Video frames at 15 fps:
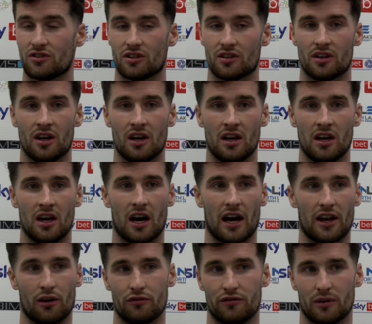And I
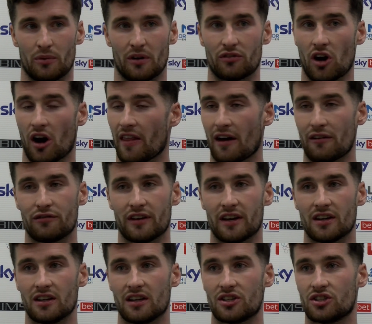don't think we've got that
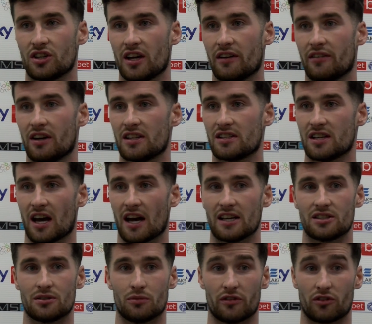feel this year, and it's
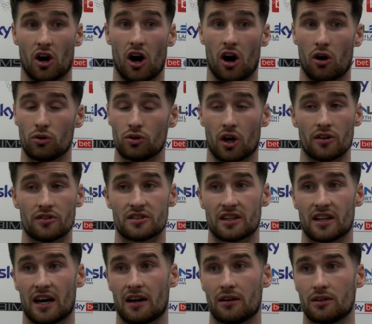nice, and we've got to hold on to that.